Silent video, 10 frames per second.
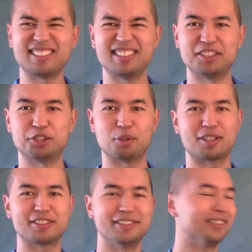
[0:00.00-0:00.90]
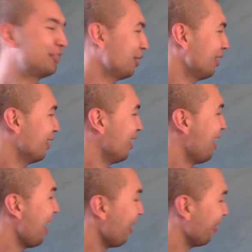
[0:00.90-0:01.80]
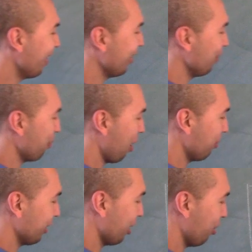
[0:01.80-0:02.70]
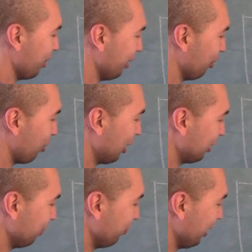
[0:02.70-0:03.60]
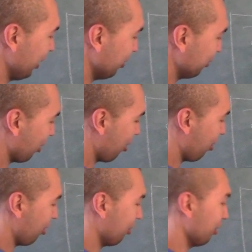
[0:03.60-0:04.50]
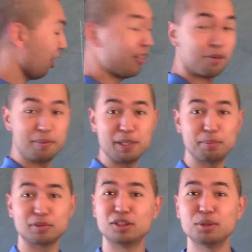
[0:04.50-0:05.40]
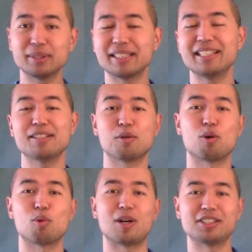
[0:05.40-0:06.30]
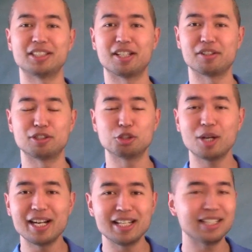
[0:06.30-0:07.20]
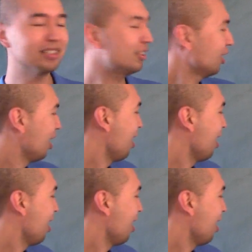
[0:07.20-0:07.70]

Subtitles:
the instructions, right? And then they probably go and they'll watch some videos on other people doing it, or watching other trainings,